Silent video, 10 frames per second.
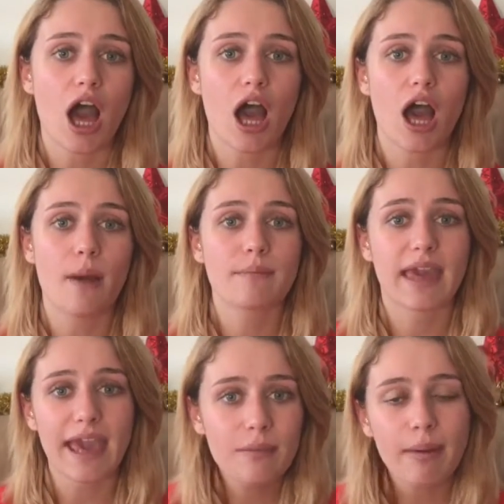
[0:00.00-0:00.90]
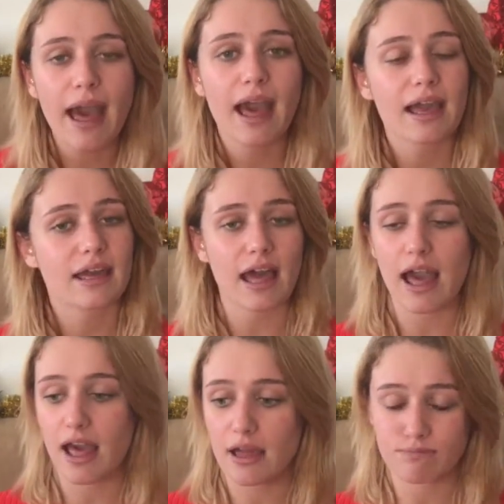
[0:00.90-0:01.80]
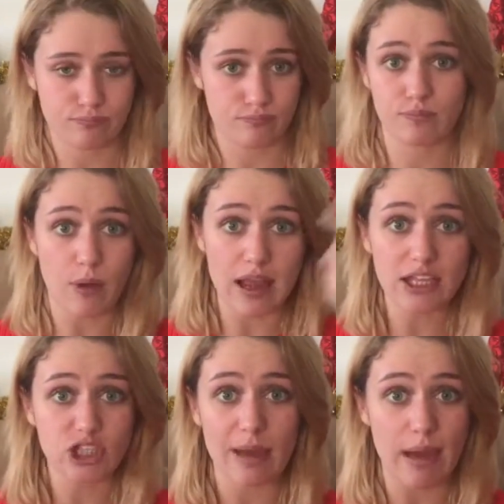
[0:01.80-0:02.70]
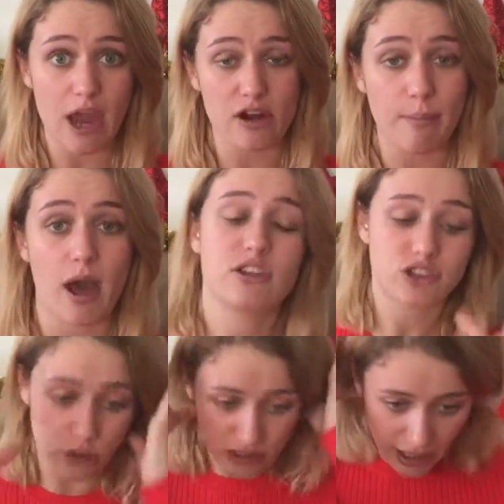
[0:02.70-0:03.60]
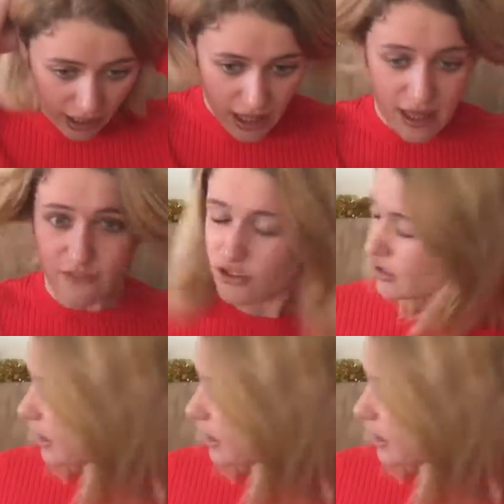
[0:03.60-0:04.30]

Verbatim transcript: um, came back, and I literally had my hair in a bun. So it's like if you